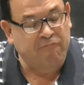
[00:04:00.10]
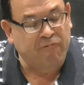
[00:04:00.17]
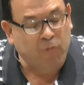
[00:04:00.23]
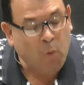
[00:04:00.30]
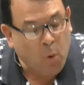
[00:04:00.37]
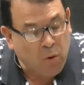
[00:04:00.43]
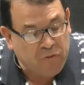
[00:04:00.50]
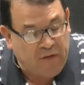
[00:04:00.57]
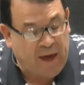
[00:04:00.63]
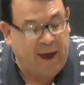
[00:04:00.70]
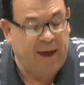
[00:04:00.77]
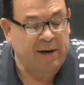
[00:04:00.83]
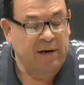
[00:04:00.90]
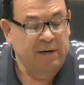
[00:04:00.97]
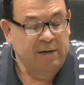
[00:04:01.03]
for
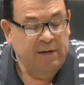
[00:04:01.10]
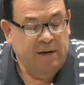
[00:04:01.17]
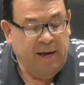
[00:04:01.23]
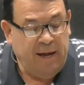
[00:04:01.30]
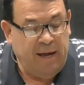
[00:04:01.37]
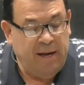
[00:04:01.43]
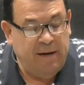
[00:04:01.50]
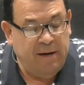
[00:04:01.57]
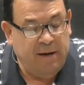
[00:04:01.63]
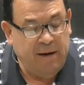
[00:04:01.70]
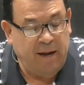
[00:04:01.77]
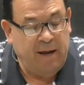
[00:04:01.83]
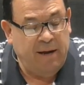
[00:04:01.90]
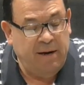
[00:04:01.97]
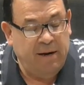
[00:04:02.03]
that. And
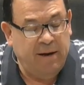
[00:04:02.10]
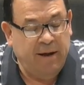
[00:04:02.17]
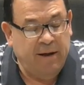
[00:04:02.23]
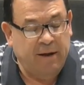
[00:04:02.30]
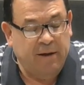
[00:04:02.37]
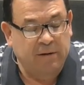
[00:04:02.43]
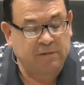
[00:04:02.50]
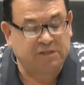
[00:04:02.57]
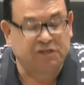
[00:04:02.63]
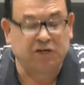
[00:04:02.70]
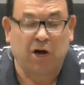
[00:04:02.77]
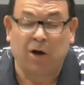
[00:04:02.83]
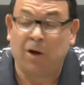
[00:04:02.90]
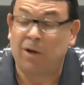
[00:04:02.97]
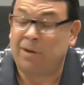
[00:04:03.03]

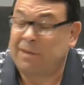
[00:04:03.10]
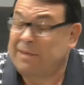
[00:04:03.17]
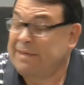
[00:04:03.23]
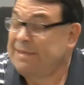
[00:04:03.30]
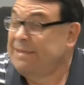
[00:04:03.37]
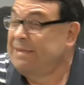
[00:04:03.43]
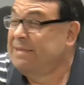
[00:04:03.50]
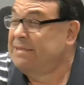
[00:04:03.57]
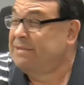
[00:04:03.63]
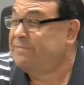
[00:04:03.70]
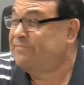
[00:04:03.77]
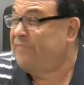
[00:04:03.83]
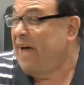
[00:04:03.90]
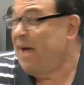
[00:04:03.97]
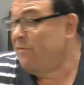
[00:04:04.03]
Saul
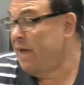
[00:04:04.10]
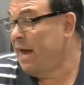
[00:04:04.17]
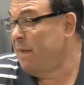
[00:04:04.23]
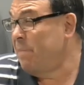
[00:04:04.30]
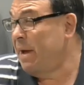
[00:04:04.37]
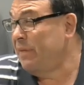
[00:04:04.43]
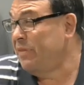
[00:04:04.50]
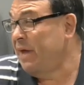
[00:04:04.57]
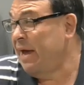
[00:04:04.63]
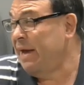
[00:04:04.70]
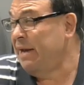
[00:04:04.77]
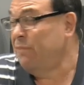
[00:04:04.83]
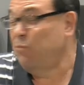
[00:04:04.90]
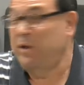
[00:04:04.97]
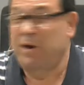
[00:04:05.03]
found out about that,
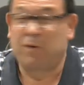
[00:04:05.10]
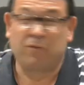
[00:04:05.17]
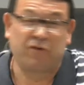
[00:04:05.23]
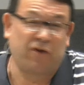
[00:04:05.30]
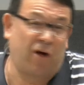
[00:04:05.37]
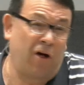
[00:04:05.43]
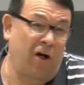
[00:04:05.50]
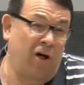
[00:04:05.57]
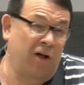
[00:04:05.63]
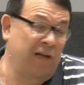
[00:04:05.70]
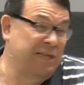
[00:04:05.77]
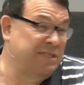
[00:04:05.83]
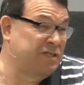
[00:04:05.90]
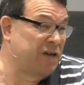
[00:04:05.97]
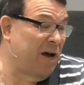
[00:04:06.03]
and we know Saul
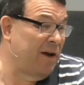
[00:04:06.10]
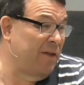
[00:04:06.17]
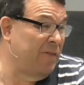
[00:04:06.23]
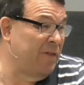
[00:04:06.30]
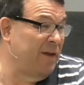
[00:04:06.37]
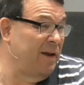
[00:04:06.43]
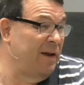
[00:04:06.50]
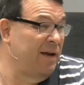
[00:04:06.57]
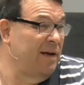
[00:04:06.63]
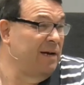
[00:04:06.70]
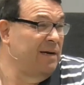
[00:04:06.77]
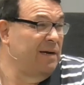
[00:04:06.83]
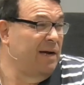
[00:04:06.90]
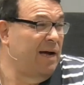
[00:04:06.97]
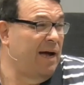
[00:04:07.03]
and Jonathan,
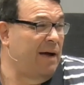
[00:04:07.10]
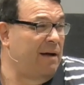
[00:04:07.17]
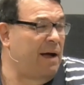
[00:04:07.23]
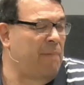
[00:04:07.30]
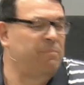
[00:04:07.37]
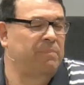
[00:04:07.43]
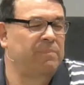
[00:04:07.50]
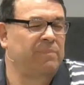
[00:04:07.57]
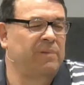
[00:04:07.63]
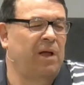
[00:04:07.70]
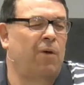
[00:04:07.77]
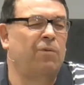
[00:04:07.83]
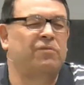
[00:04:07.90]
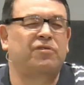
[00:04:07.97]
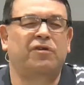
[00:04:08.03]

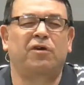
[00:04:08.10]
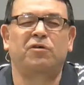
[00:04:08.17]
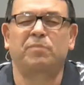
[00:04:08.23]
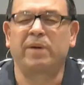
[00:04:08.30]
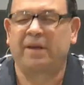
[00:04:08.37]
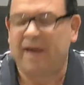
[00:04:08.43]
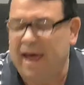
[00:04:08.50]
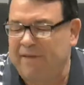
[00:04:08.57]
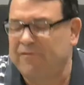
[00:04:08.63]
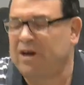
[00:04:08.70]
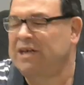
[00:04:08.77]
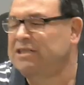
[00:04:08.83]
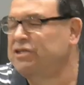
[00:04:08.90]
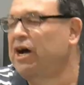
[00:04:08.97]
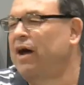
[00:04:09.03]
David
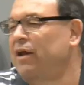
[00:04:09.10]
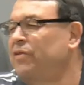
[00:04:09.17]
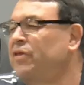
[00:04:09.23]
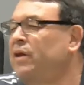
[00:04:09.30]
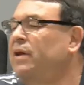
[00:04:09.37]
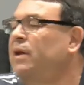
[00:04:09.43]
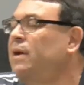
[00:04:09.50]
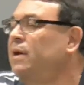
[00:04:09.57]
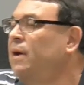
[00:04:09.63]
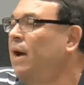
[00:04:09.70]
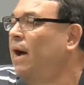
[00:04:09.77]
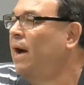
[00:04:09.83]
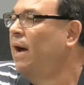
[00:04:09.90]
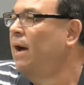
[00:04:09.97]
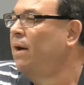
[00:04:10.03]
and Jonathan
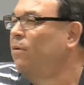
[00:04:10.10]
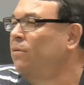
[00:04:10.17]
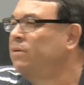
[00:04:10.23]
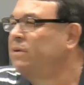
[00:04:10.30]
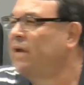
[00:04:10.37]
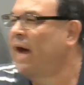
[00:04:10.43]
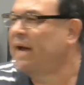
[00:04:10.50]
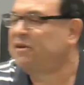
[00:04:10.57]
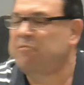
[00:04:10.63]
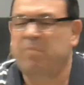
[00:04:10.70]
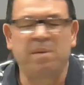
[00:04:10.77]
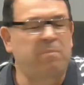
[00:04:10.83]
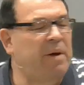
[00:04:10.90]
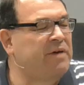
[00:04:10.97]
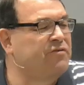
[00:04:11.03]
got to be
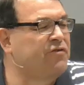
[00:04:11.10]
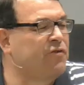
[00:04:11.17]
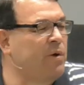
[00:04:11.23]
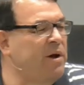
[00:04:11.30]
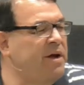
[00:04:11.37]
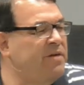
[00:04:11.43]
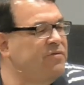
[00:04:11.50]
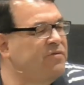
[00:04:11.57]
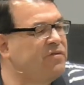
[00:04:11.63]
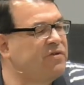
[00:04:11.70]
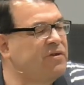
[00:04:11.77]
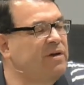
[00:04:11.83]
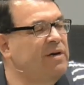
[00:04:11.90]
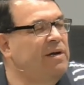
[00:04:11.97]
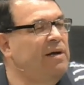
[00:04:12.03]
best friends,
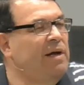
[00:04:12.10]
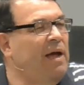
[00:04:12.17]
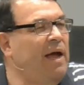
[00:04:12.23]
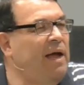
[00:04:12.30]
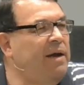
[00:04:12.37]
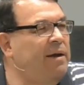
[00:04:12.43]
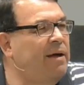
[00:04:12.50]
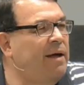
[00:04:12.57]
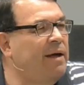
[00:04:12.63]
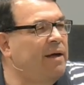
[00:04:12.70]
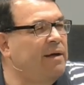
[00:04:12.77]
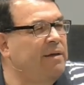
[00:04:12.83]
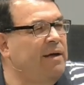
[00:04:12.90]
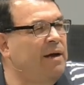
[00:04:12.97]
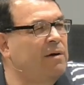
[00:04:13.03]
and
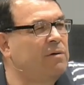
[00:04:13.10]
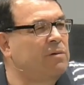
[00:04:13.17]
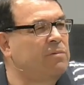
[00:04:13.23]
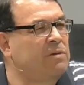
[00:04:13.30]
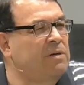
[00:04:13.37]
you know,